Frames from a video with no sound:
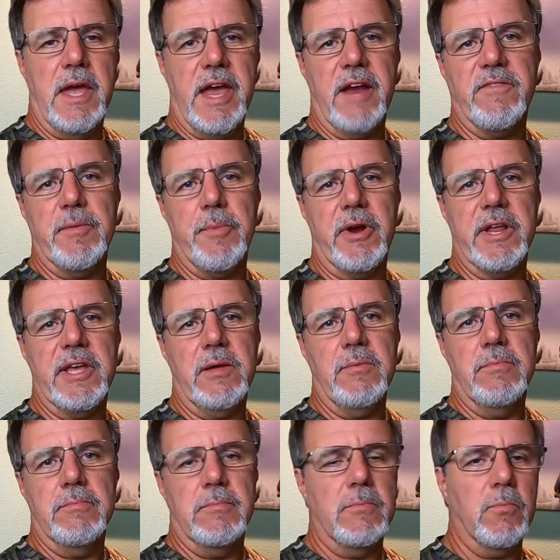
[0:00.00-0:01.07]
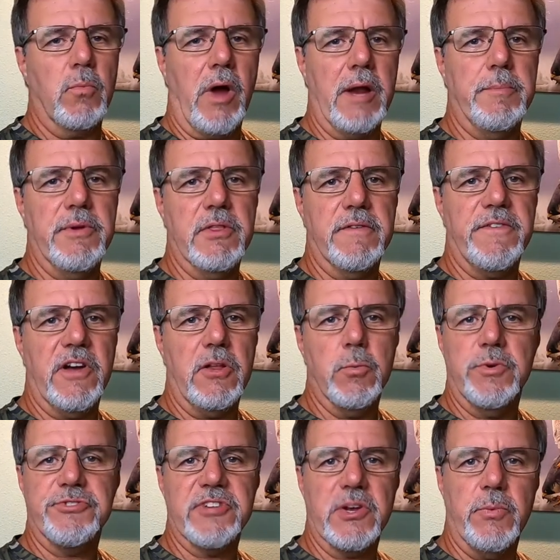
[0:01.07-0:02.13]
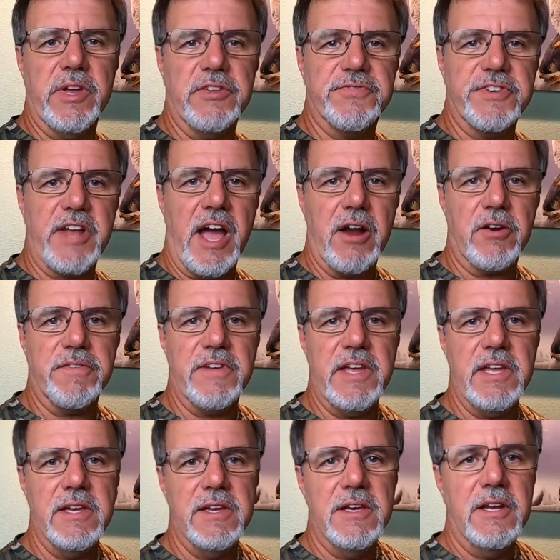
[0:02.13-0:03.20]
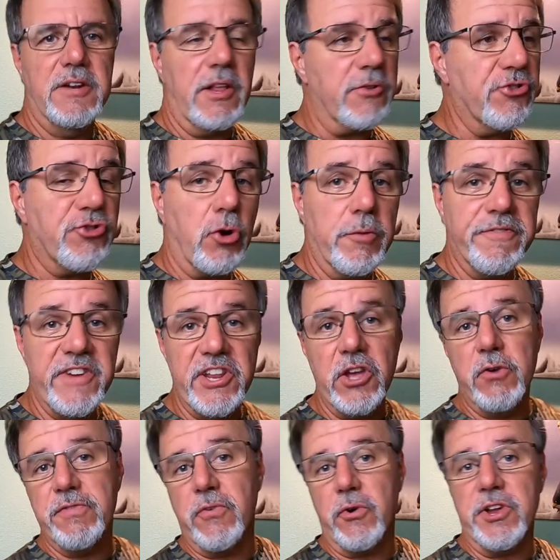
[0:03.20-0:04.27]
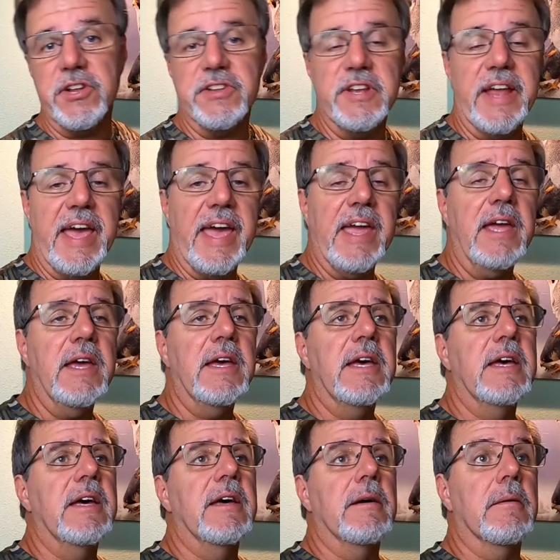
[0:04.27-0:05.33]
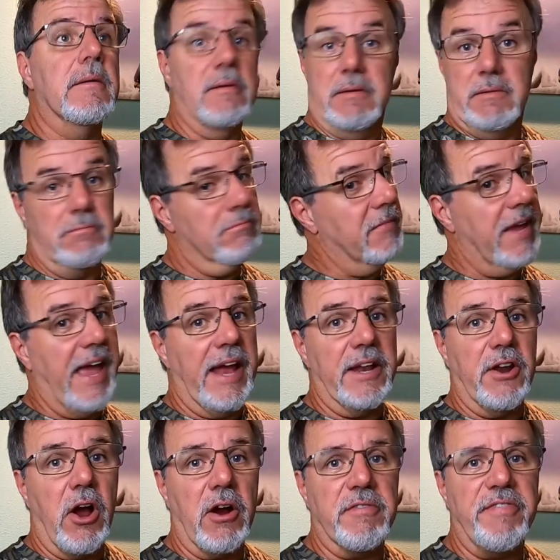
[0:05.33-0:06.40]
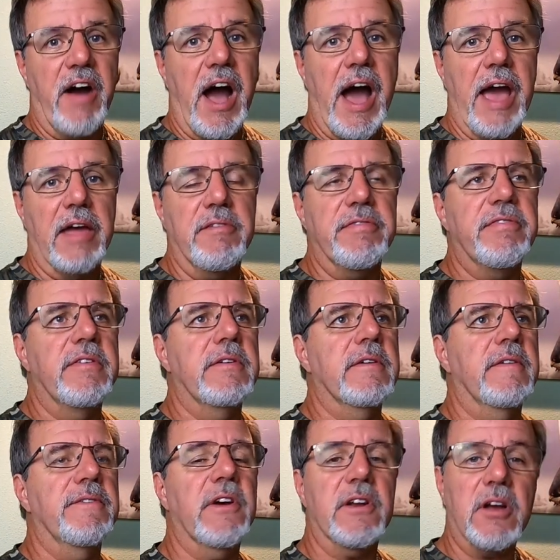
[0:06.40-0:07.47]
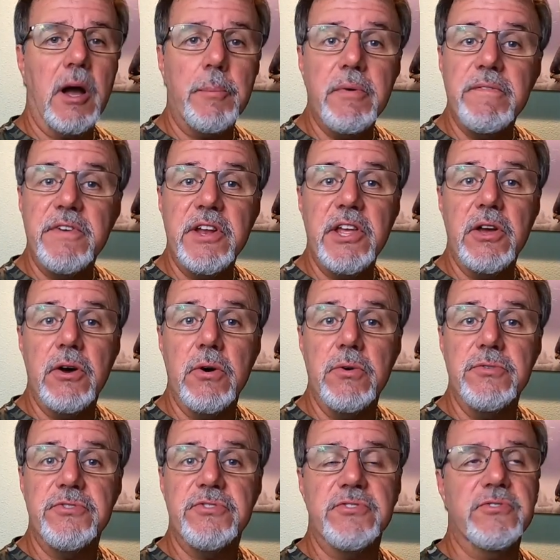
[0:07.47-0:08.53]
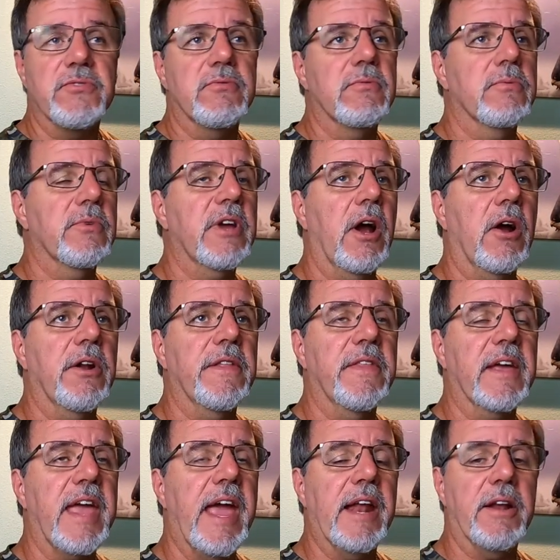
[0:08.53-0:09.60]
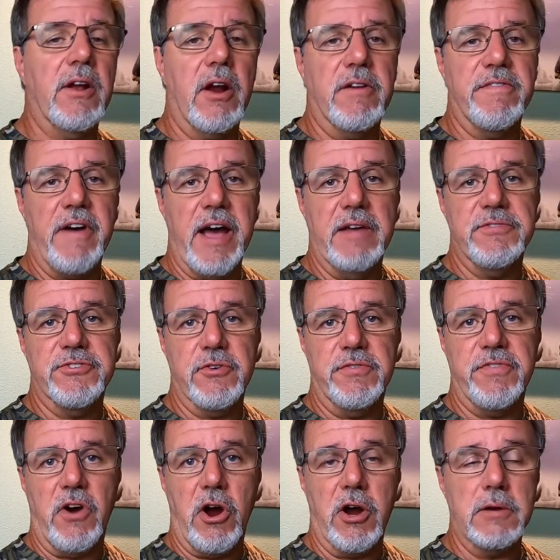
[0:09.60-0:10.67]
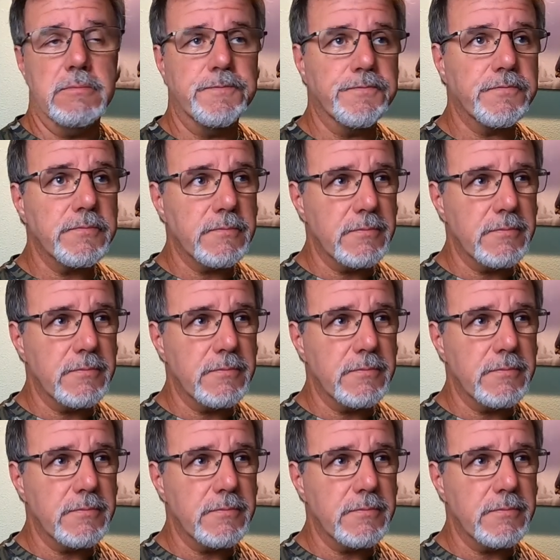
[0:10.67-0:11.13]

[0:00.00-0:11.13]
Hey everybody, Ron Bielefeld, Whistling Wings Photography. Another short video for you today. Canon R5. Done a couple videos regarding the Canon R5 so far.